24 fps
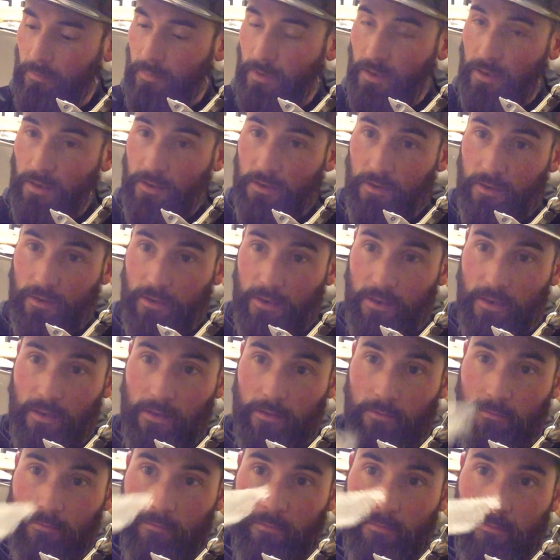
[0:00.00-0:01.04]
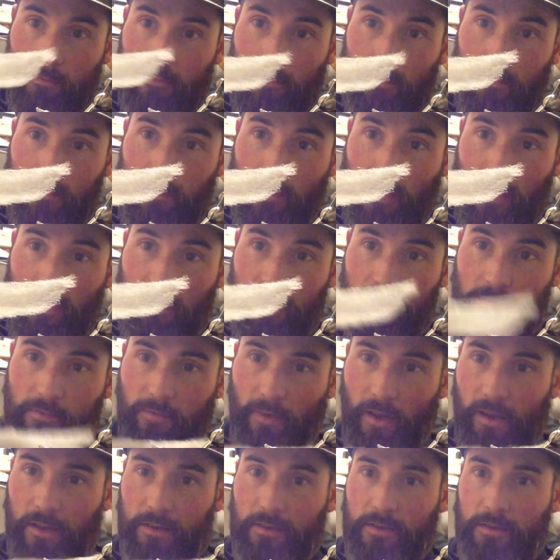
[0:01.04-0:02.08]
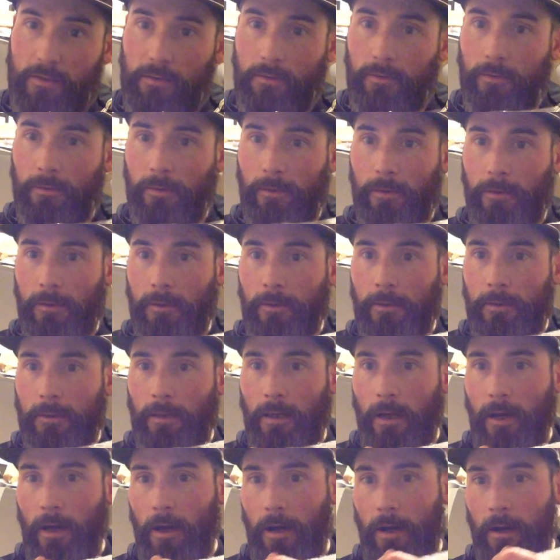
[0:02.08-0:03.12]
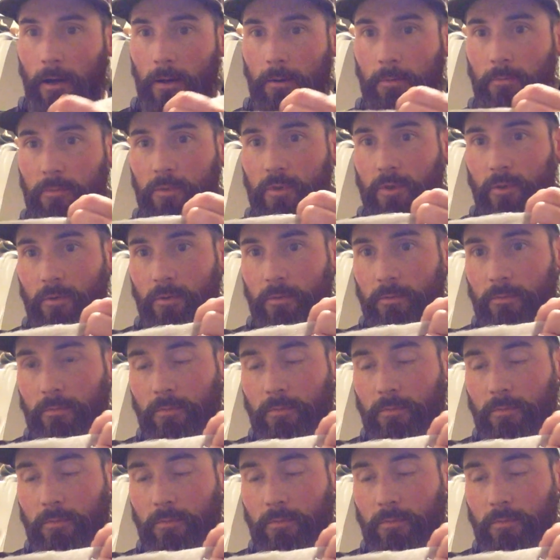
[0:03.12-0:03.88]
is the Dyckers flies. So